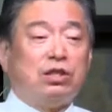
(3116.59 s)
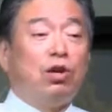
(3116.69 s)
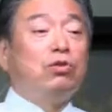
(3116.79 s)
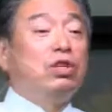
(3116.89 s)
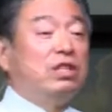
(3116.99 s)

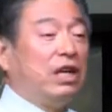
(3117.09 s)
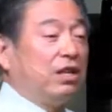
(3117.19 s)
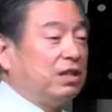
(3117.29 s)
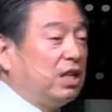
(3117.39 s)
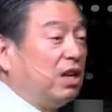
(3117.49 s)
Turn to each other
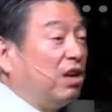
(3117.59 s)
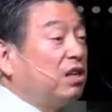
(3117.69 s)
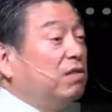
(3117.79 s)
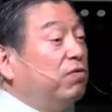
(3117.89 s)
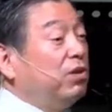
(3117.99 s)
and say,
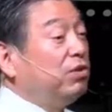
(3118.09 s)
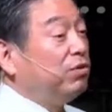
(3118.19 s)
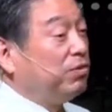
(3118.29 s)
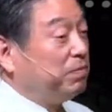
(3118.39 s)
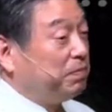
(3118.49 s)
Lucky for you.